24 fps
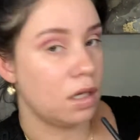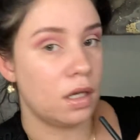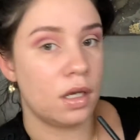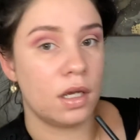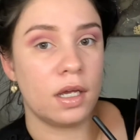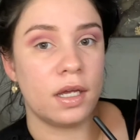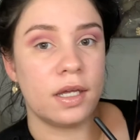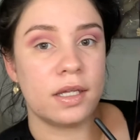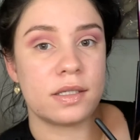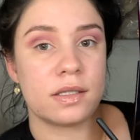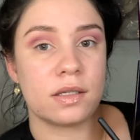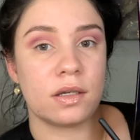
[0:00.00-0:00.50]

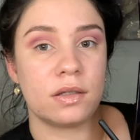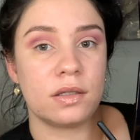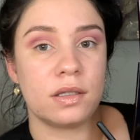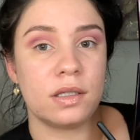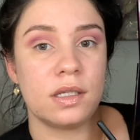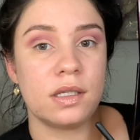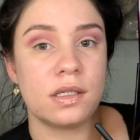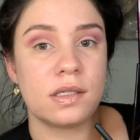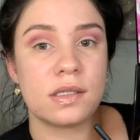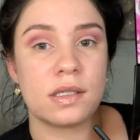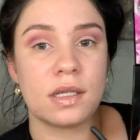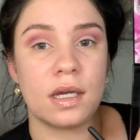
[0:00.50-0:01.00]
it's on
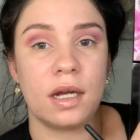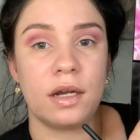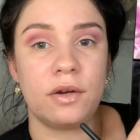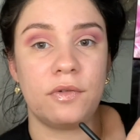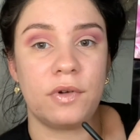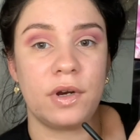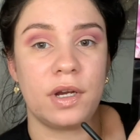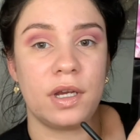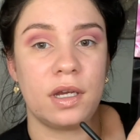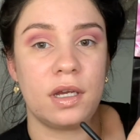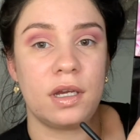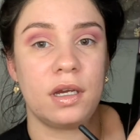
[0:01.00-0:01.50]
this side
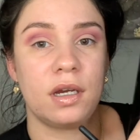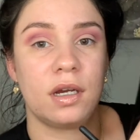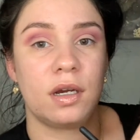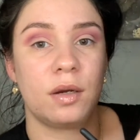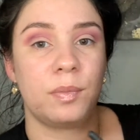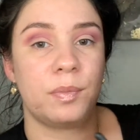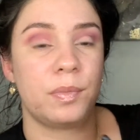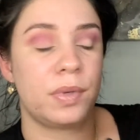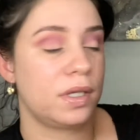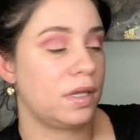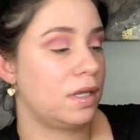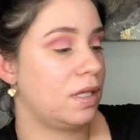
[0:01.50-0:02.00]
right here,
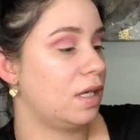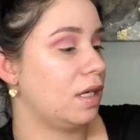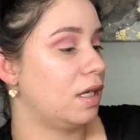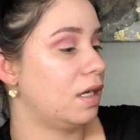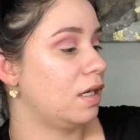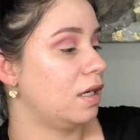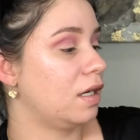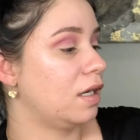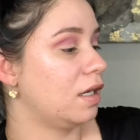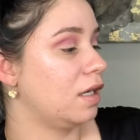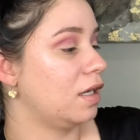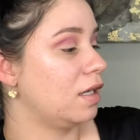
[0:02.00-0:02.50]
but then
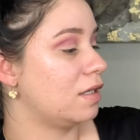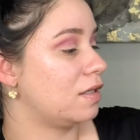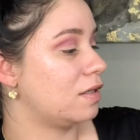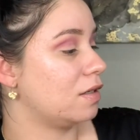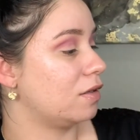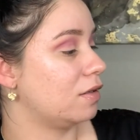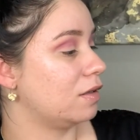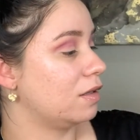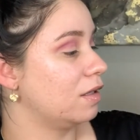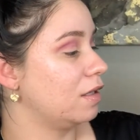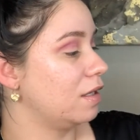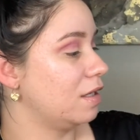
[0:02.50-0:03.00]
it's
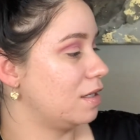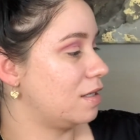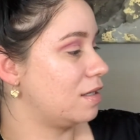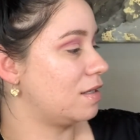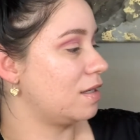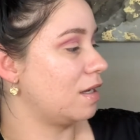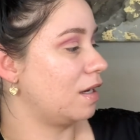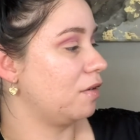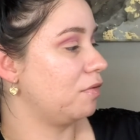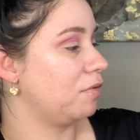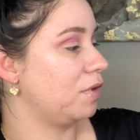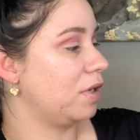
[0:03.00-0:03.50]
on this
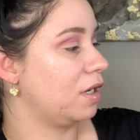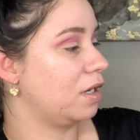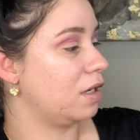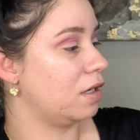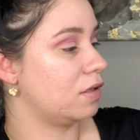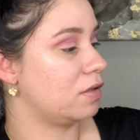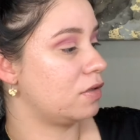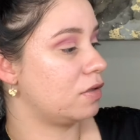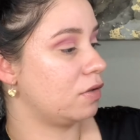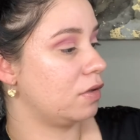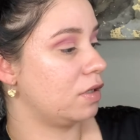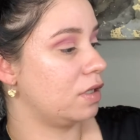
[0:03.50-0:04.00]
side right here,
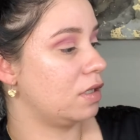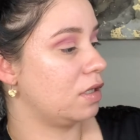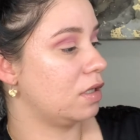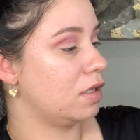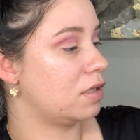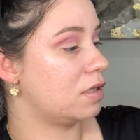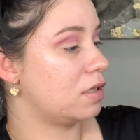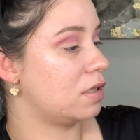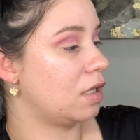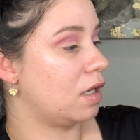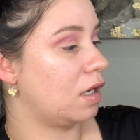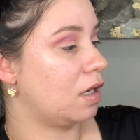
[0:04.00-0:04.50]
so it's
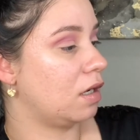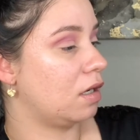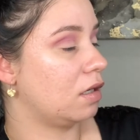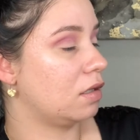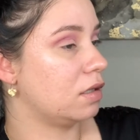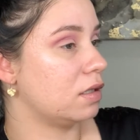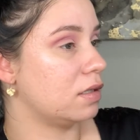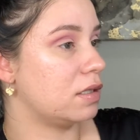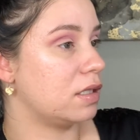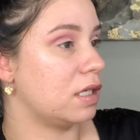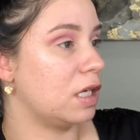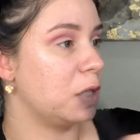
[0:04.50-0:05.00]
not on the
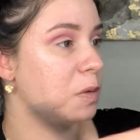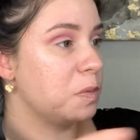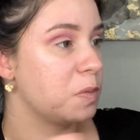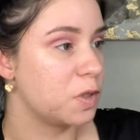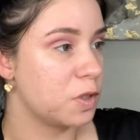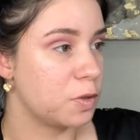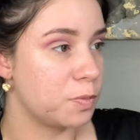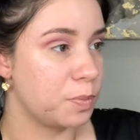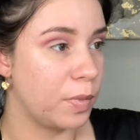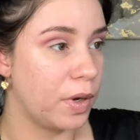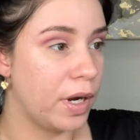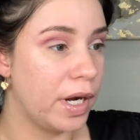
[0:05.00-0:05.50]
same
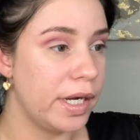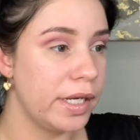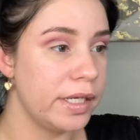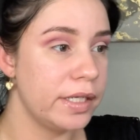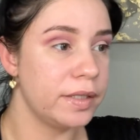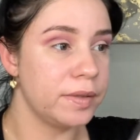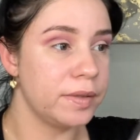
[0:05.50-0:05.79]
spot,